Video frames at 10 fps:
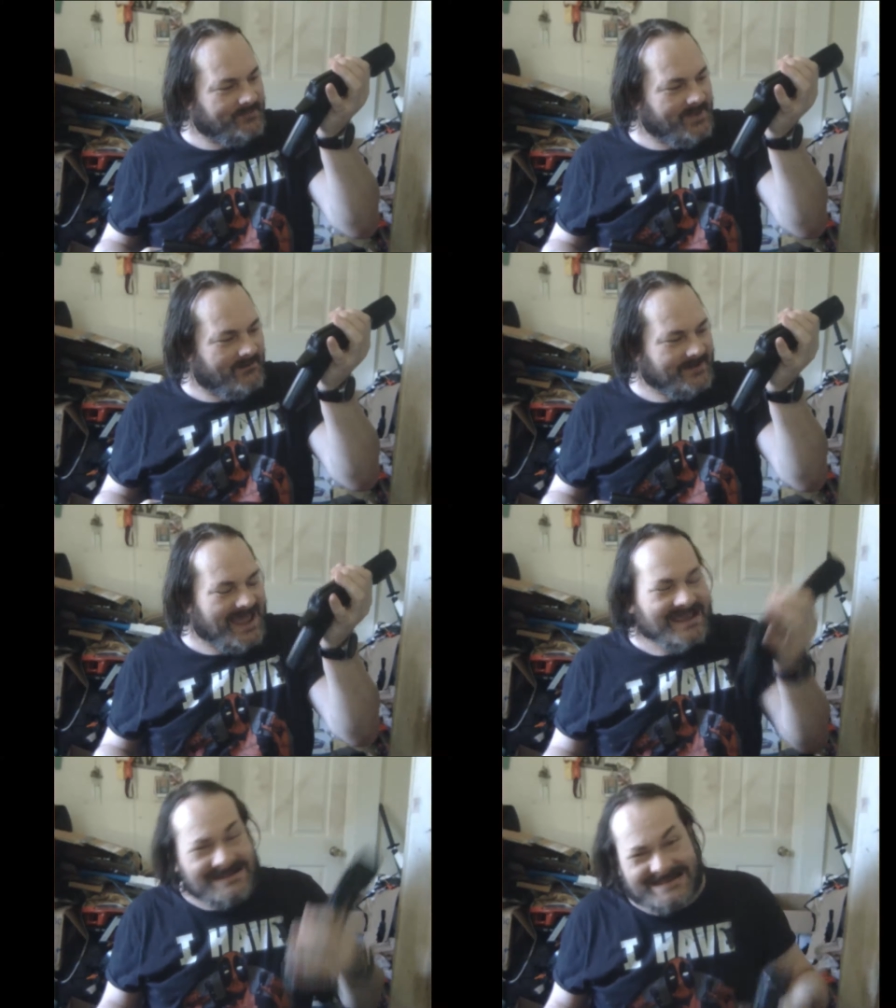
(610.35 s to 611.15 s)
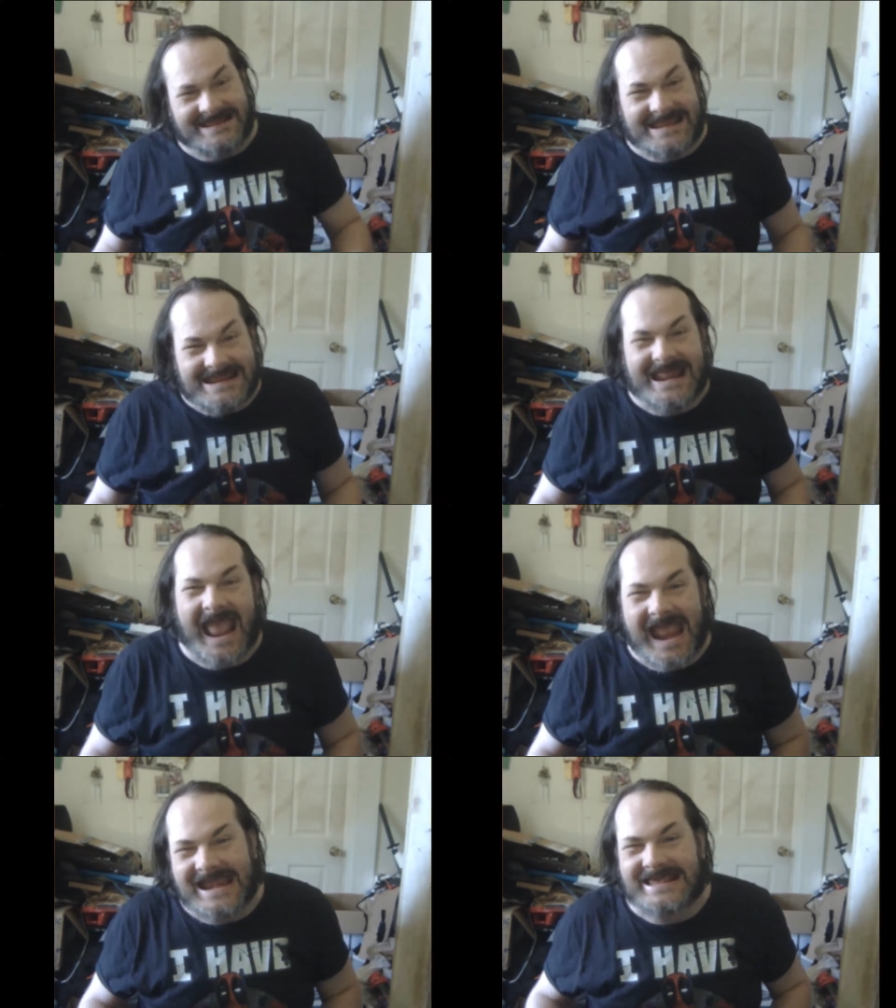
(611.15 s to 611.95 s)

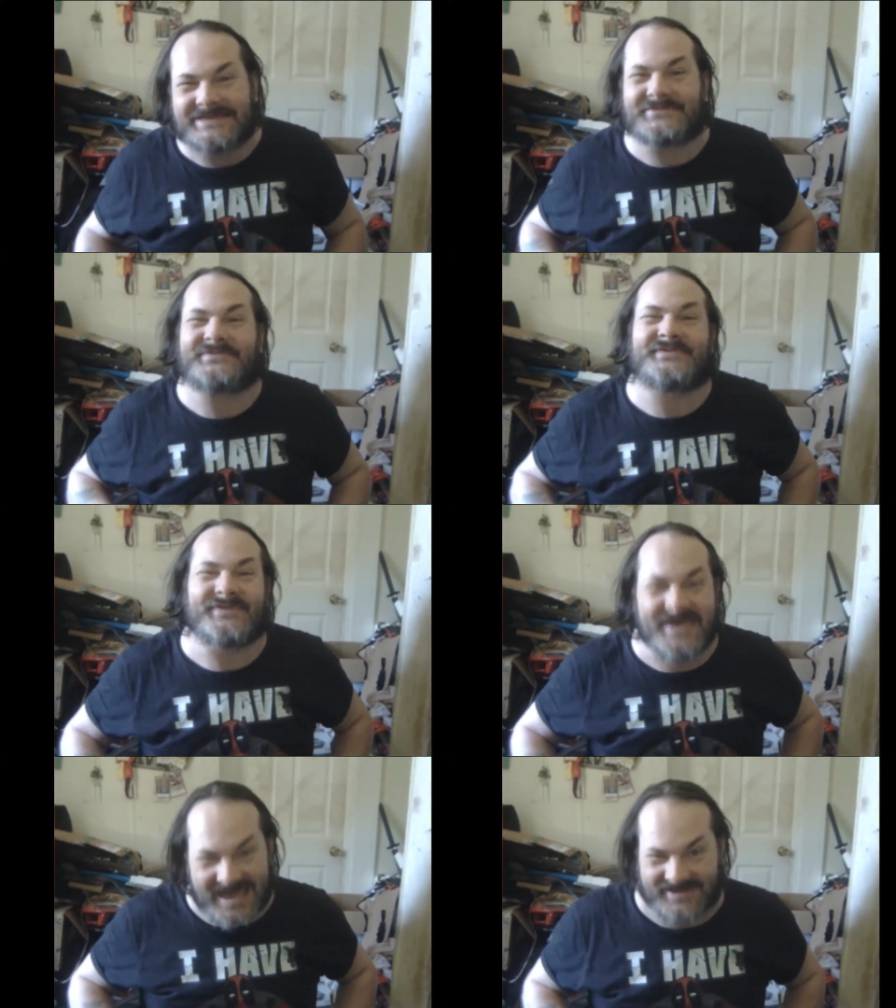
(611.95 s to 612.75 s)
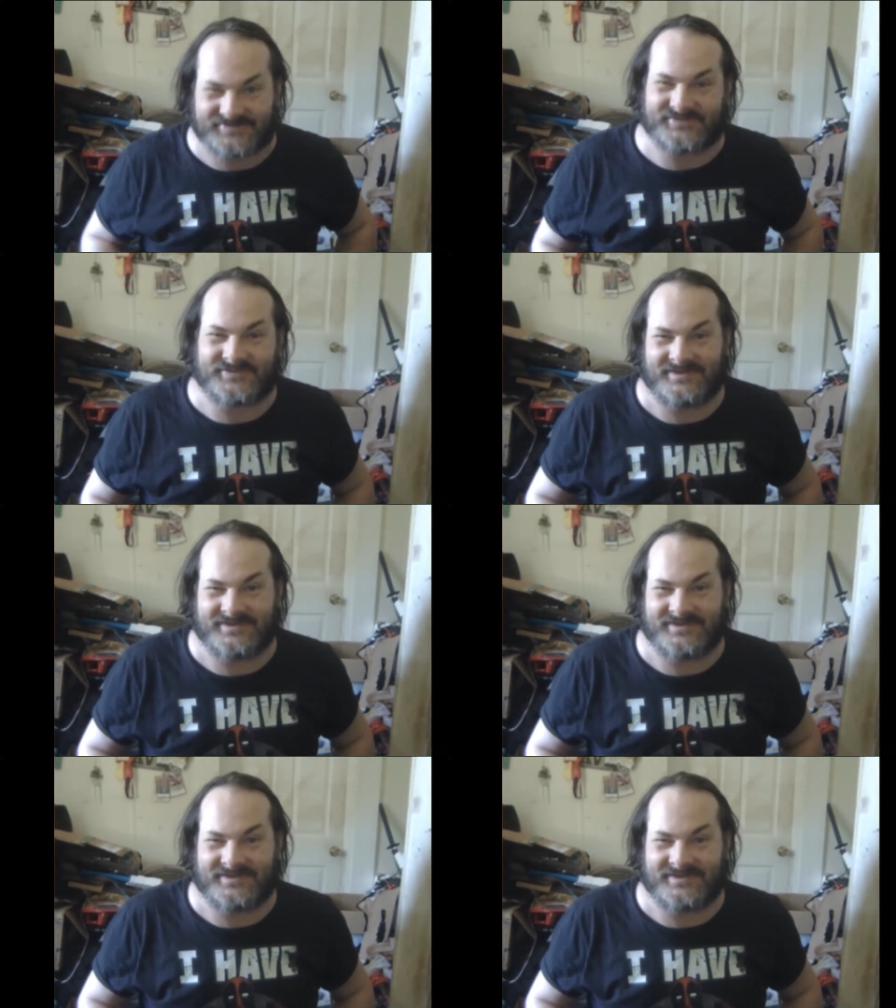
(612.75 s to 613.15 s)
1986.